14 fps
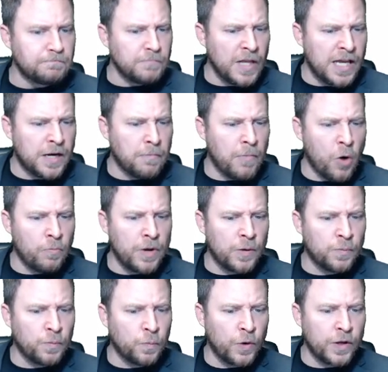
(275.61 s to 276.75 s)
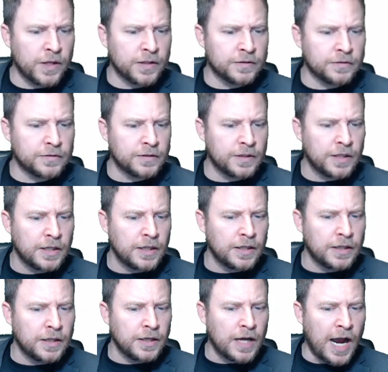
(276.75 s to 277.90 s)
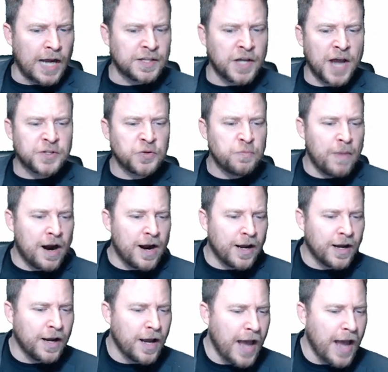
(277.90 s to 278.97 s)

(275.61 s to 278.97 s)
in a moment when I do my